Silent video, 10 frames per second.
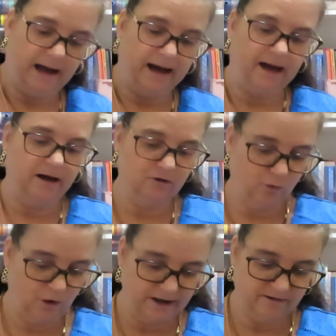And
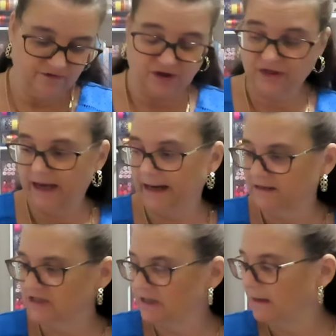one of the
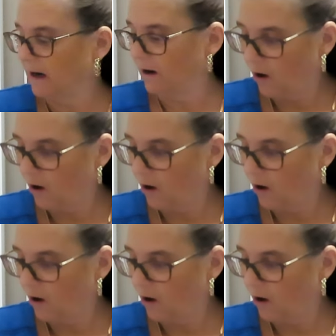things that I